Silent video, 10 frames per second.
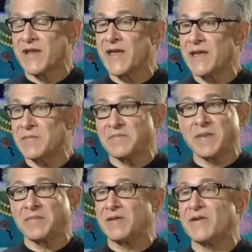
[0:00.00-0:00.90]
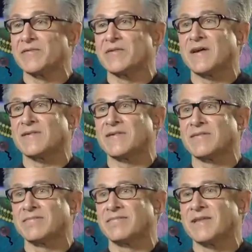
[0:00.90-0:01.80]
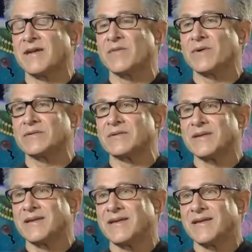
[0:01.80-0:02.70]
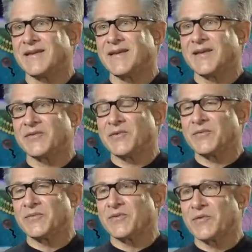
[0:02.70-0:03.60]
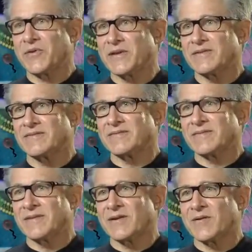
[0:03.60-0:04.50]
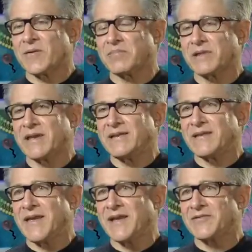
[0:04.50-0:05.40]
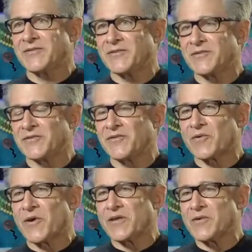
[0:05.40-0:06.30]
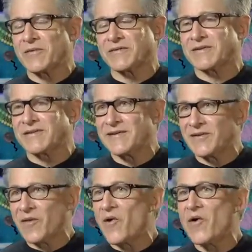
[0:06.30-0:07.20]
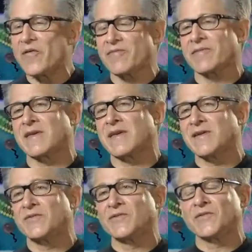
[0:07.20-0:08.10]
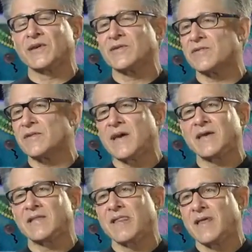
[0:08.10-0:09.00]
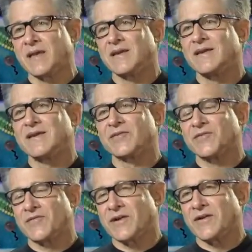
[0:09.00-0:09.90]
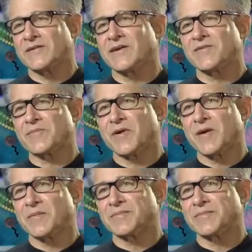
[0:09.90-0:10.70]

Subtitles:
A, but maybe you don't touch the other one. And so to really ablate cancer or destroy it, you have to kill all of the cancer cells, and that is a very tough problem.